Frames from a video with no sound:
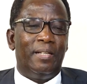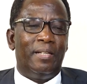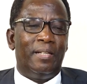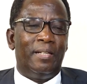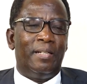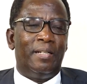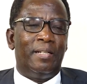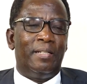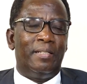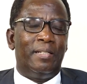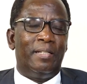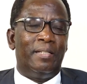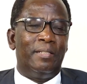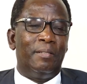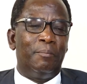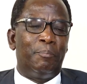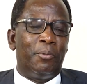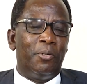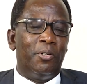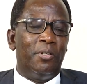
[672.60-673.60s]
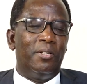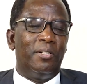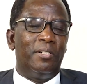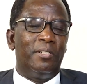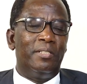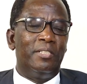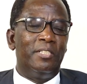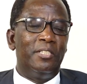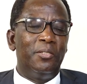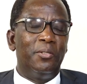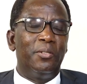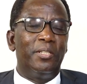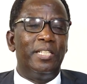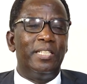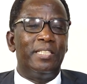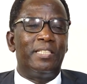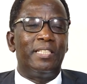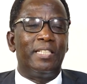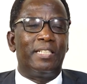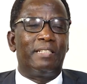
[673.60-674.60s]
And Paul knew
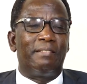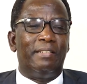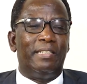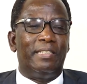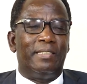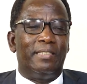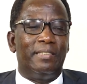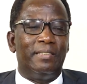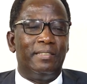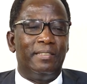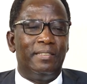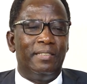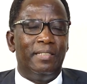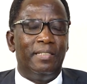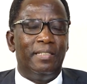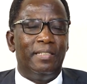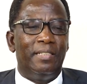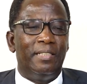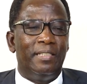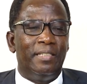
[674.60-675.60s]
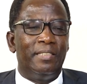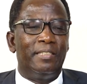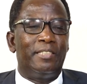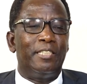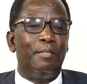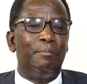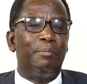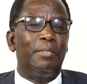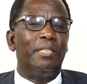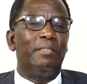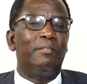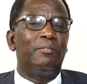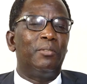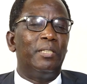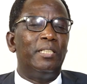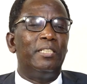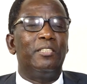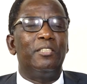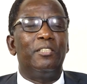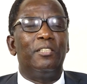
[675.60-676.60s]
this secret. In chapter
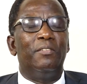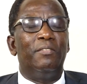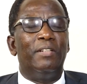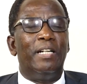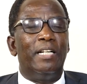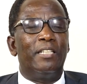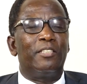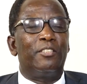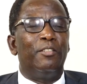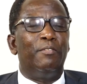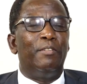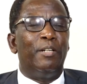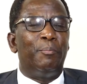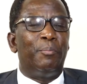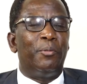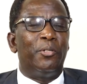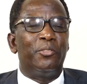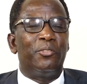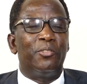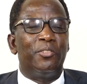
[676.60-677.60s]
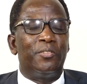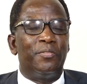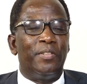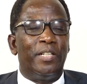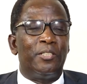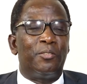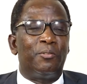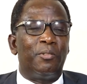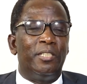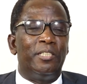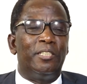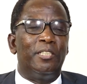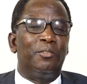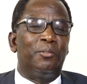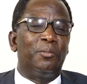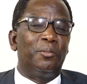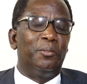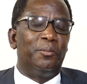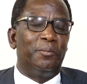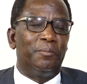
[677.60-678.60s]
20 of Acts of Apostles, verse
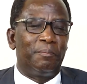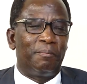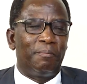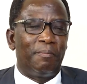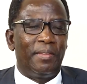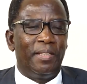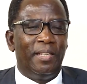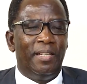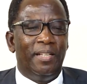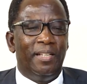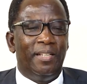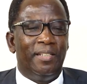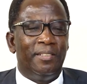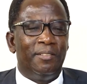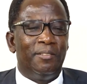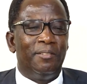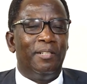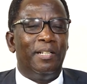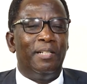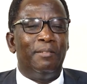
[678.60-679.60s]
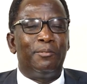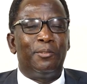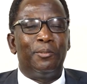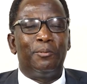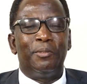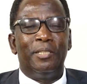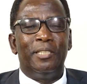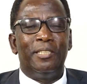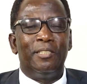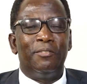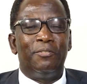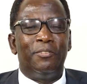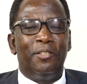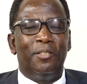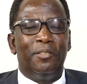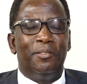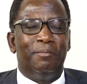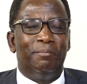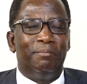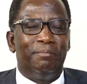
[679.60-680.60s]
22, you know, up to
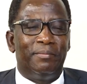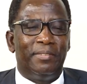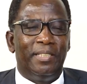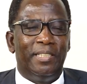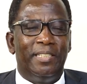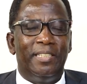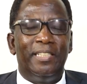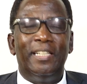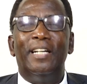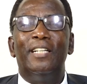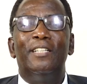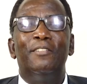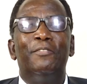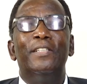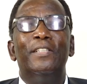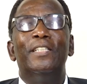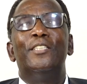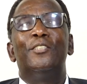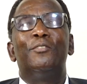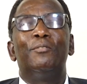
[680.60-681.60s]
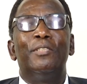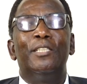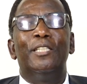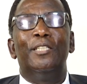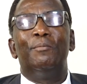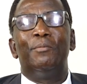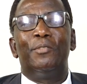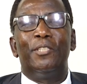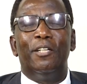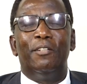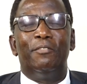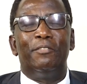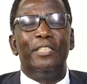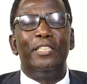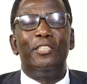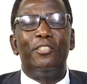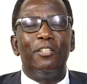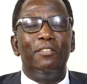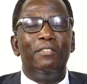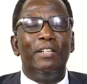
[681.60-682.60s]
24, he had finished with himself.
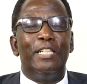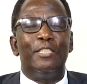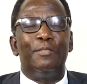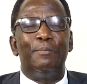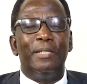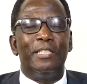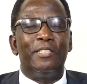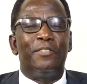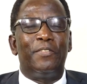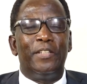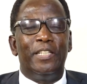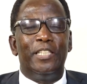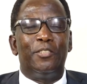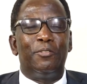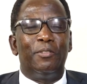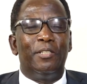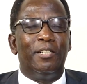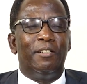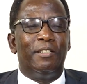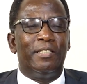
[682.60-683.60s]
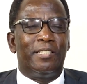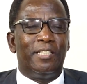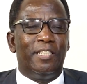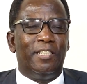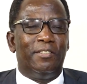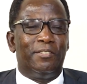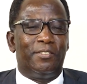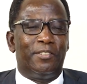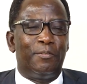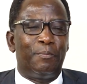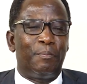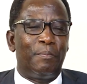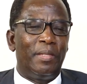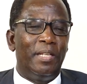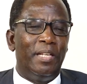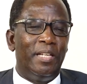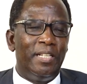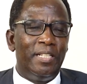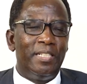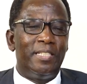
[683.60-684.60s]
Each of us must finish with ourselves.
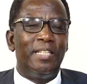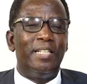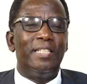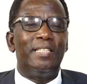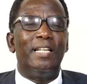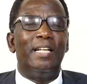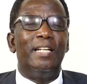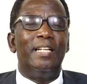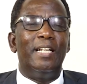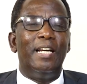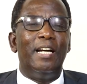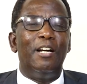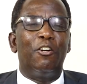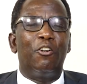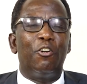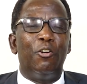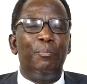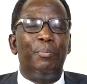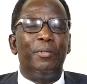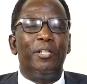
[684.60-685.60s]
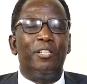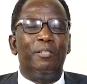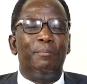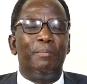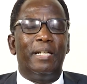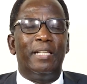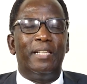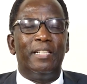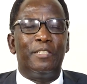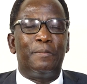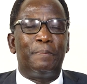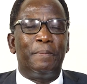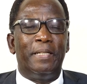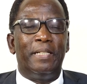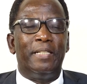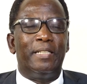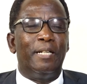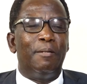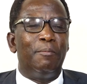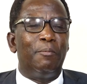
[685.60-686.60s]
He says, and now, compelled by the
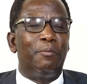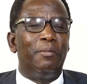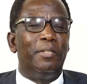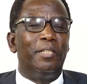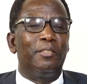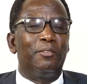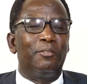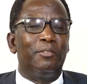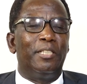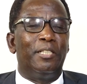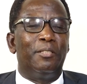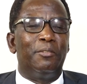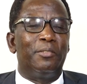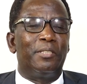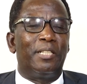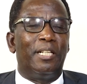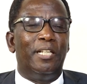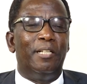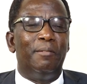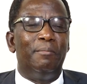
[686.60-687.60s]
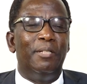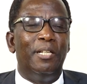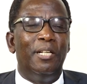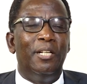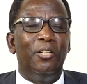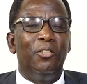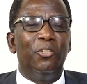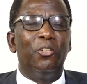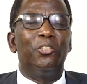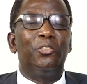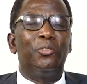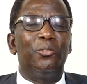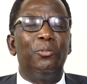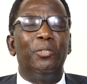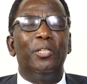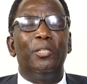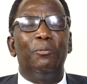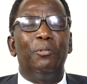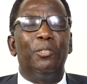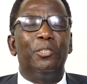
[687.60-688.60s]
Spirit, I'm going to Jerusalem, not
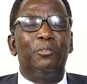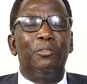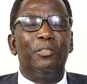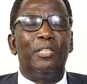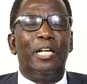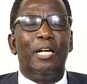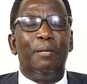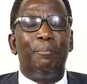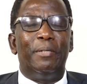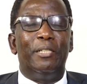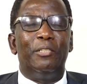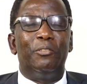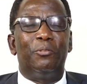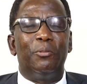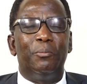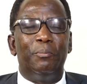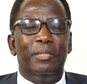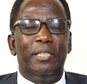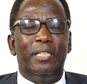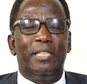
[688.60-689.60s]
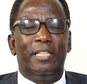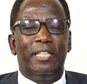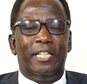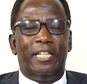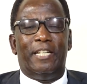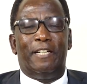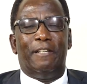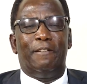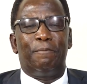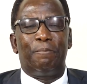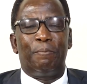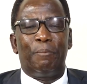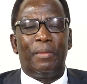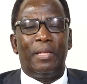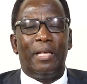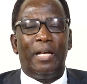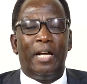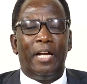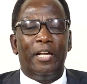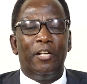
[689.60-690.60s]
knowing what will happen to me there.
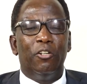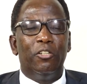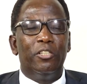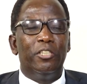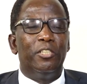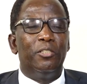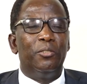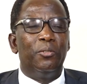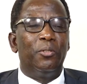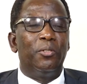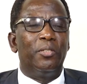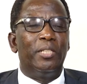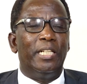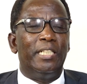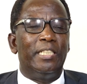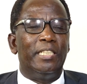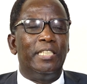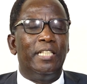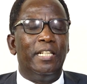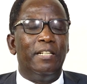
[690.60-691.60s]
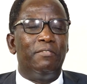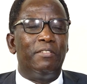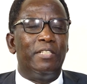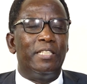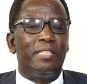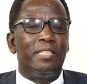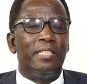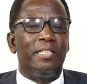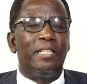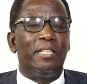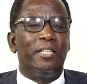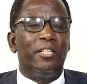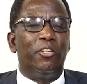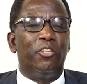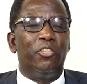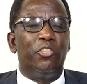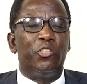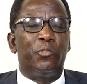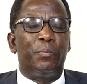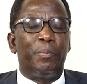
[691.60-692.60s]
I only know that in every city the
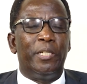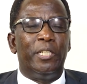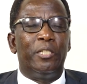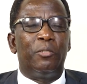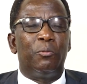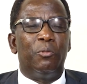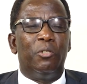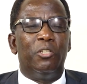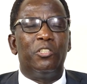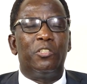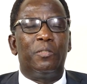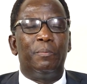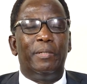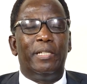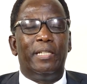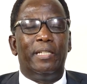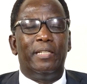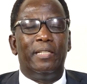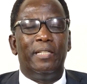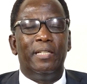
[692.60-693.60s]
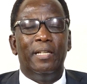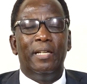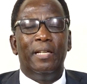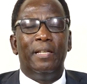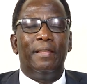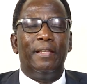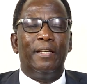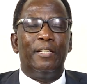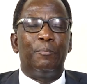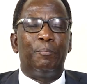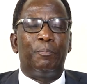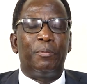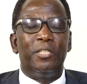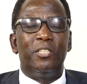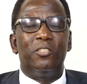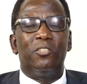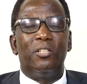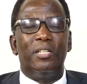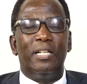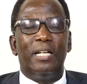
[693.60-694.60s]
Holy Spirit wants me, that
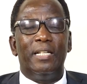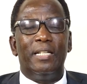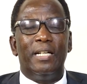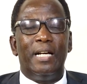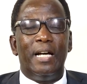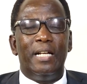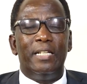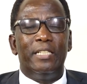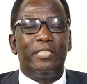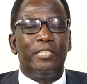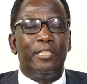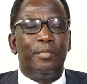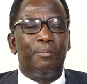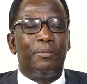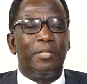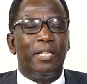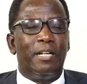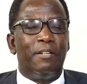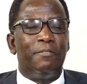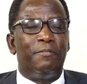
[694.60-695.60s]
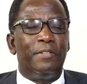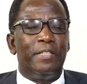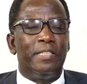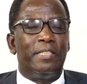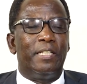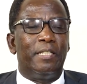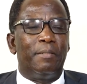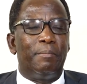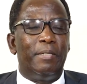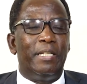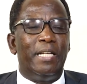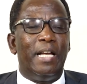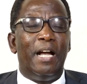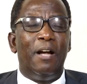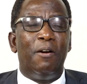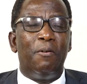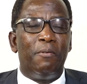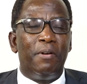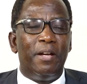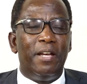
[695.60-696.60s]
prison and hardships are facing me.
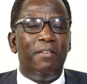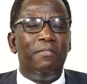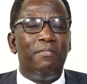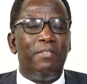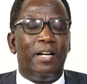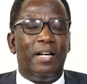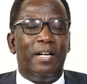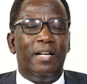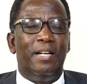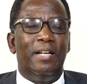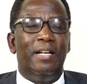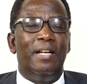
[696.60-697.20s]
However,